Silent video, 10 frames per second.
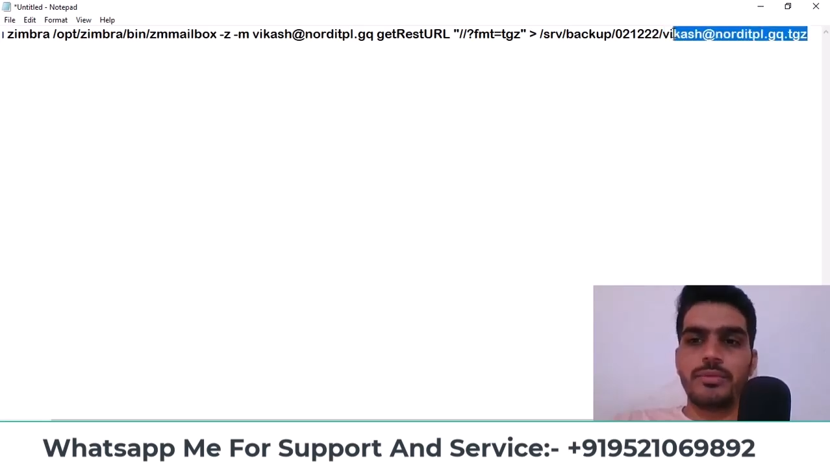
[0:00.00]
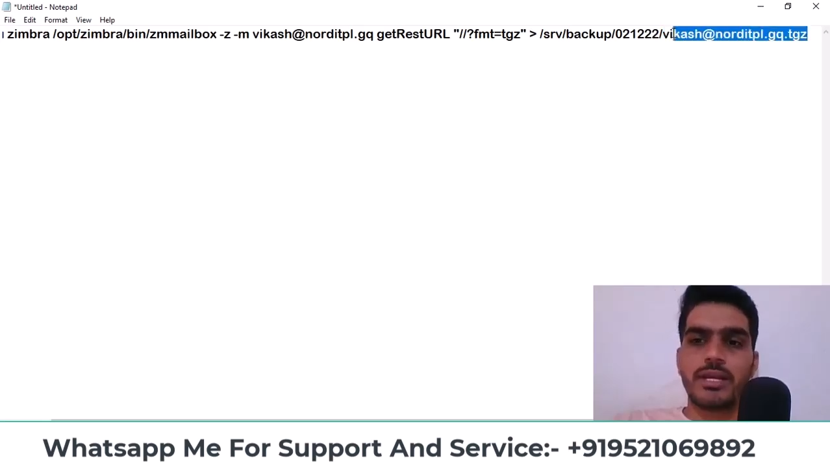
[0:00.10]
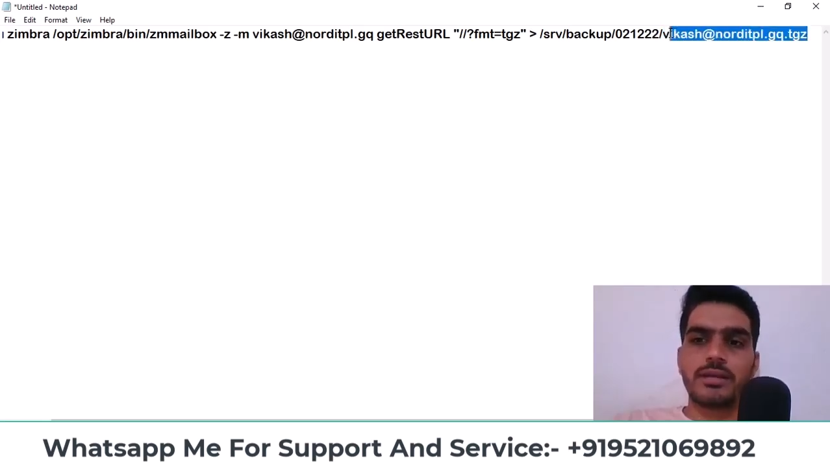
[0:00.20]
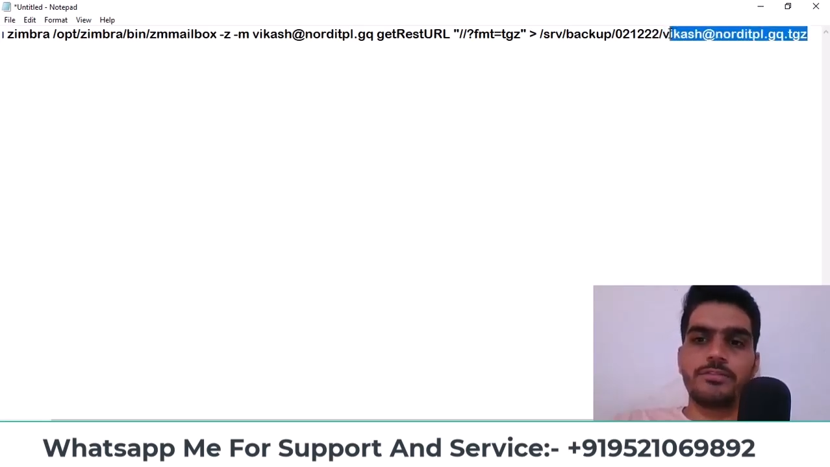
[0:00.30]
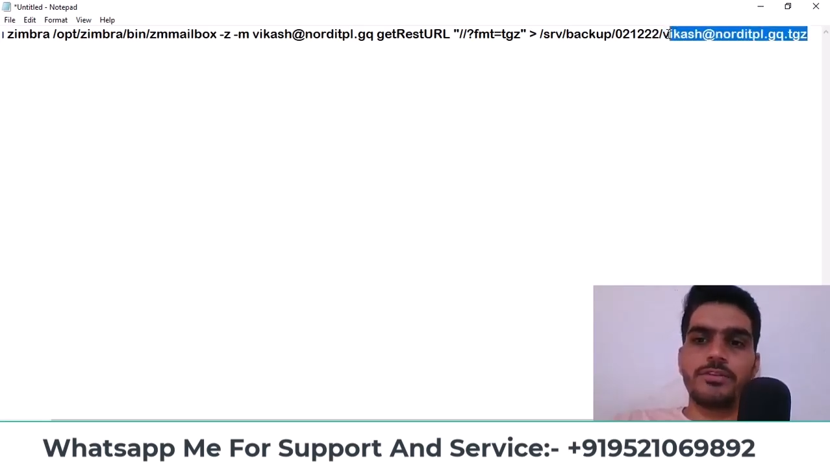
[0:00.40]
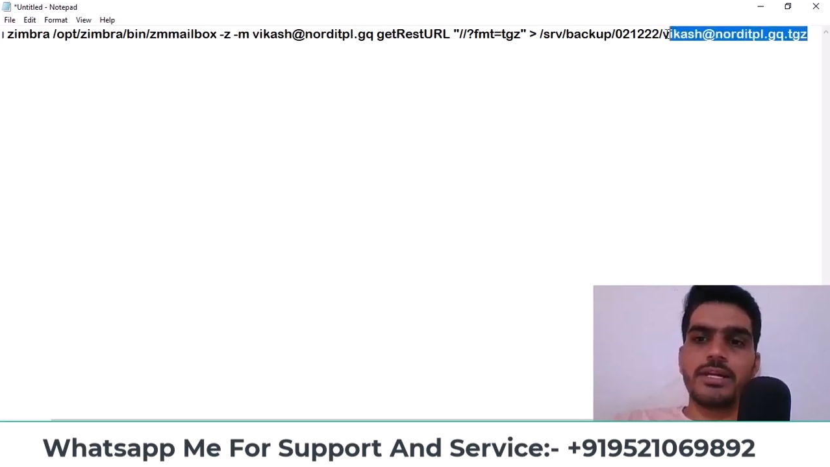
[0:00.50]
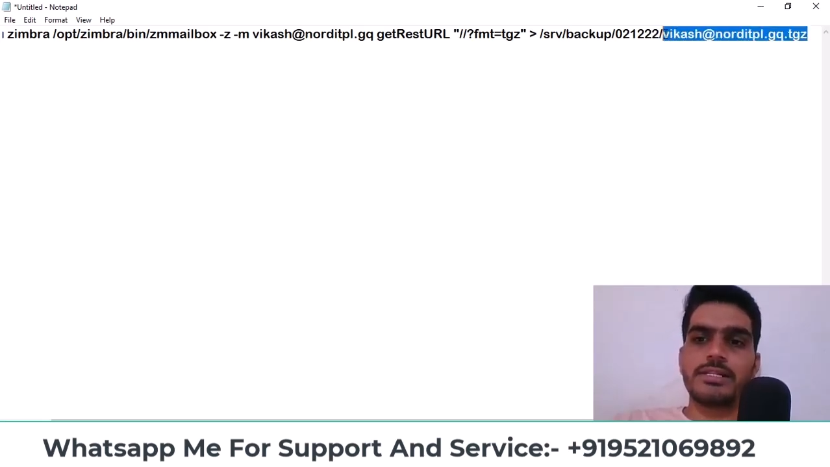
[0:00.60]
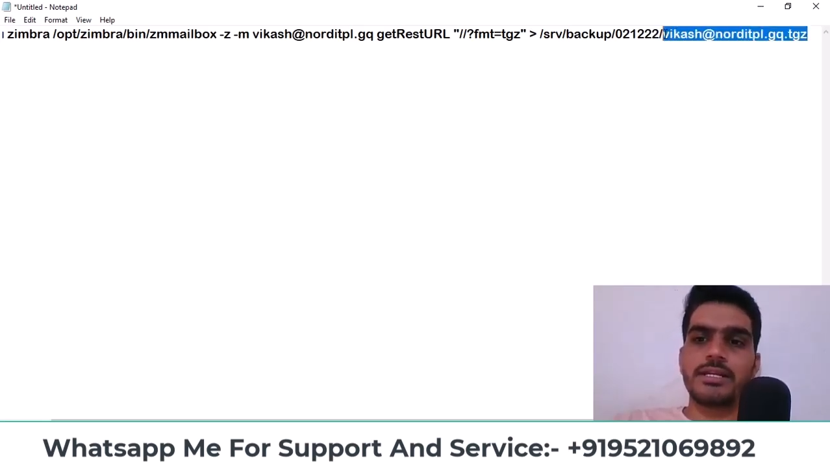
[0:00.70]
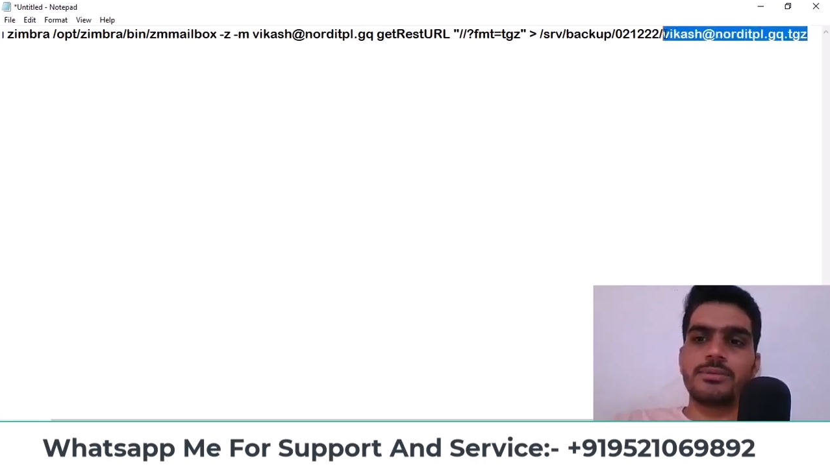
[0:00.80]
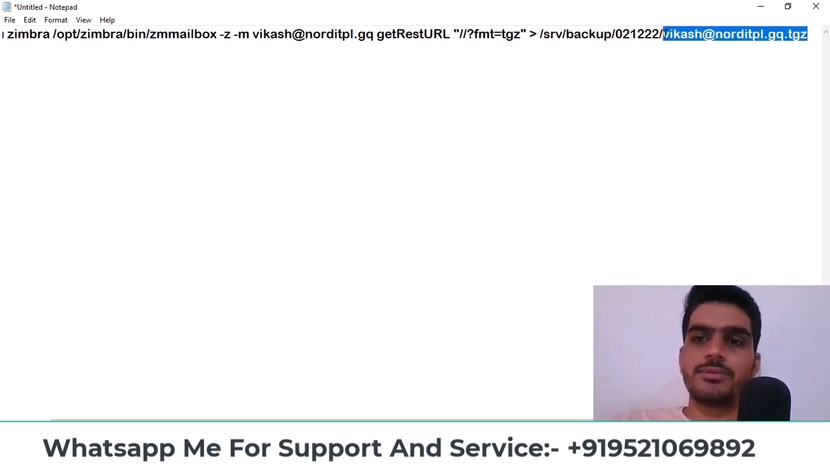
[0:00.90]
by what
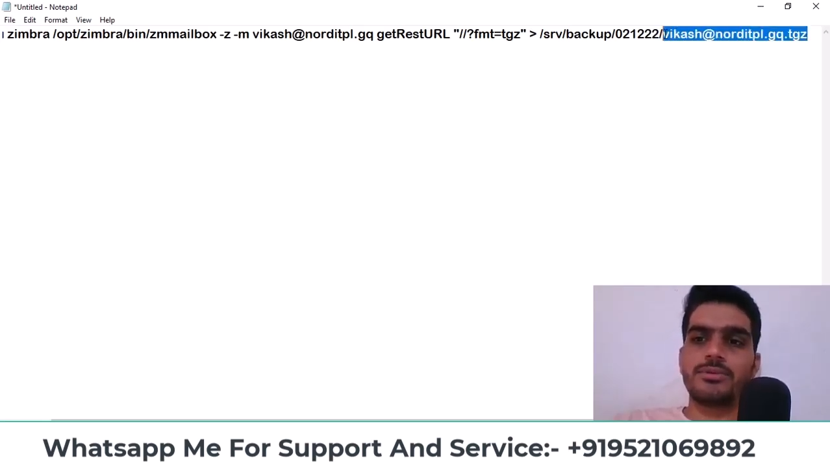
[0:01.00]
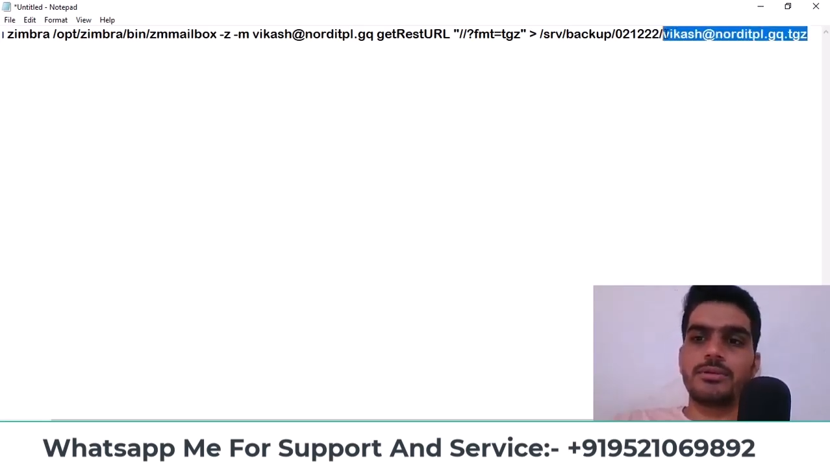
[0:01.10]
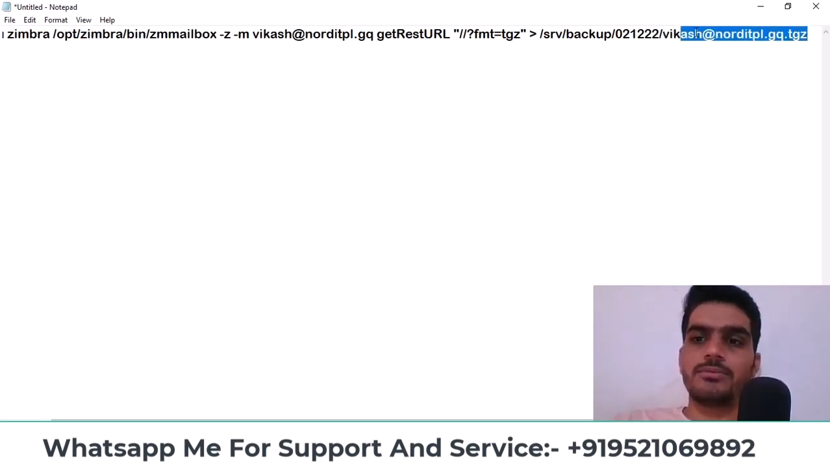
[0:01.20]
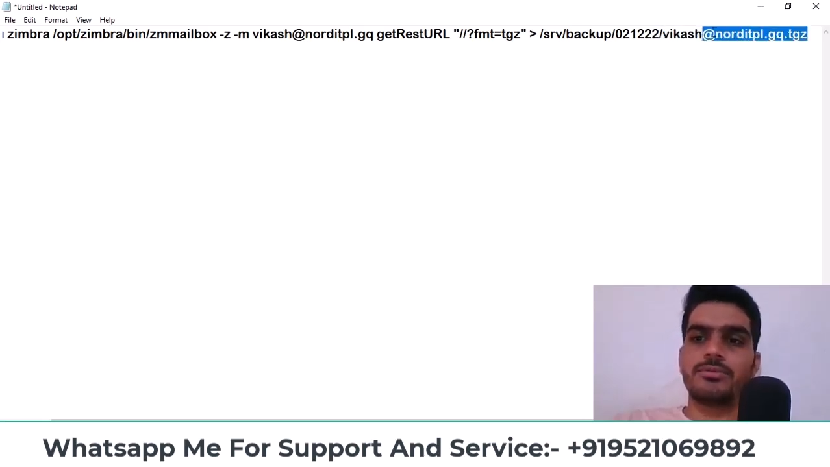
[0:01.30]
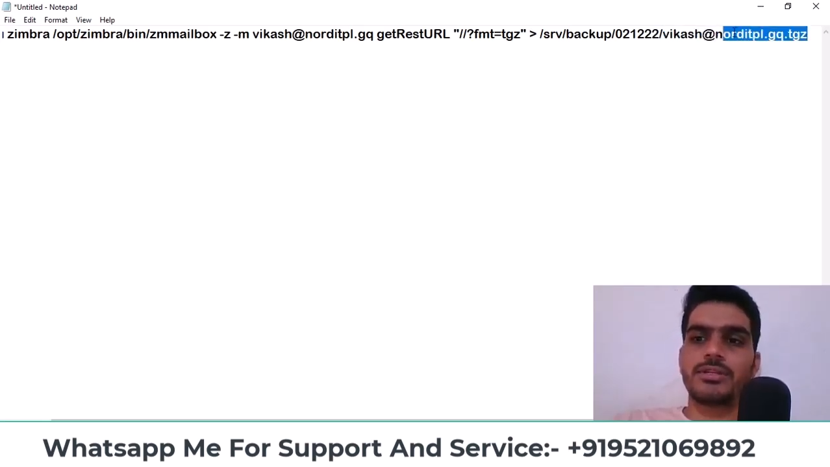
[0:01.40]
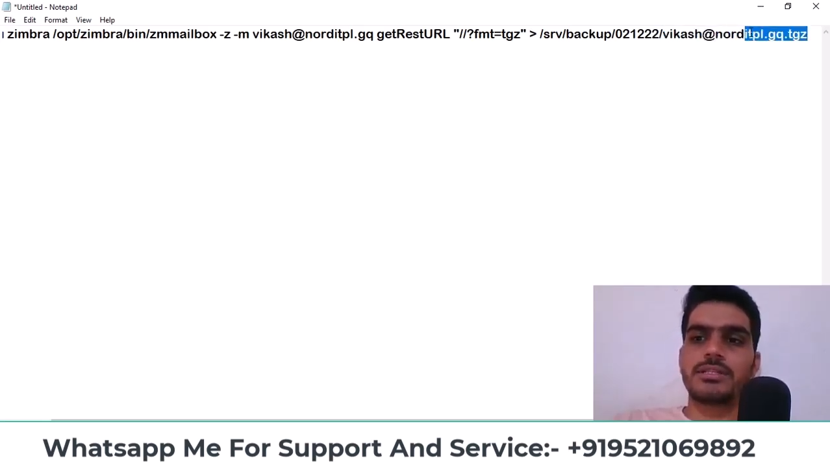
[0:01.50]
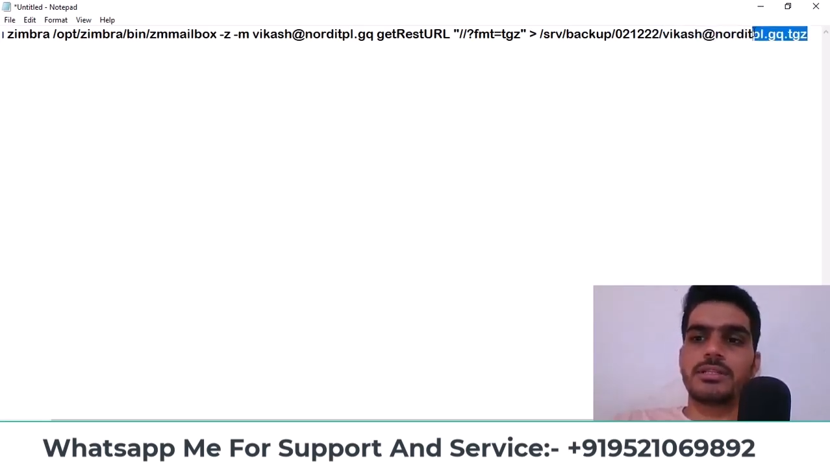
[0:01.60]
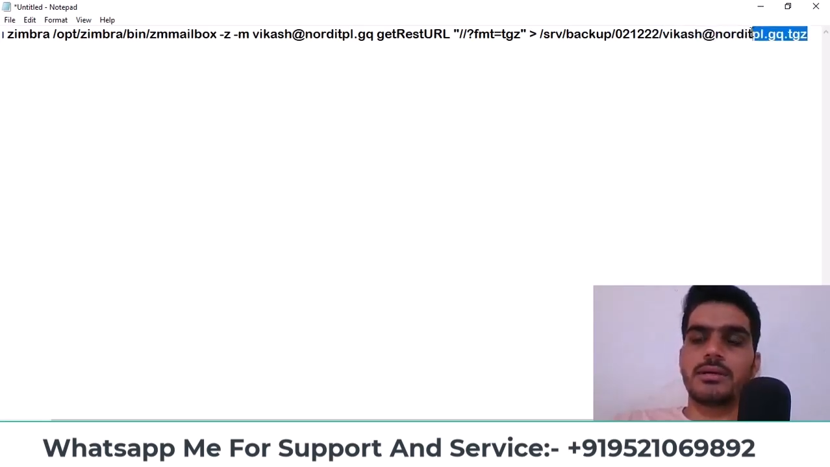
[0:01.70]
name will you do it?